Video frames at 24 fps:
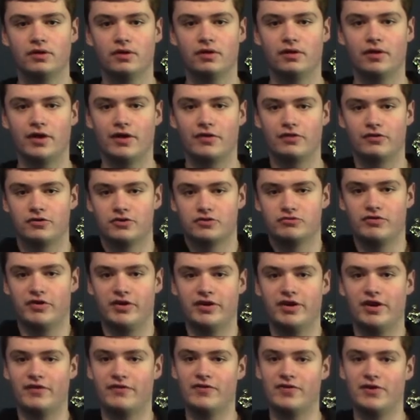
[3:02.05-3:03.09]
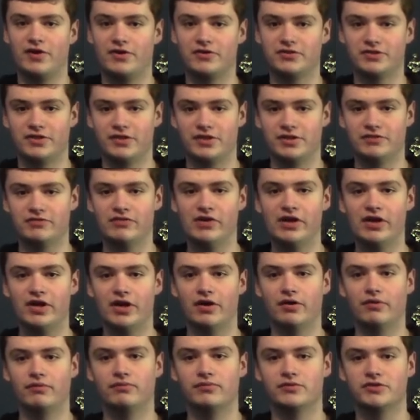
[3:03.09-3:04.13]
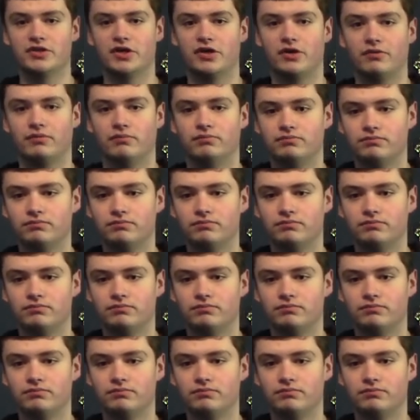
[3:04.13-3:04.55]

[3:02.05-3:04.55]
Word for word: Like, there's really nothing else in this video, so.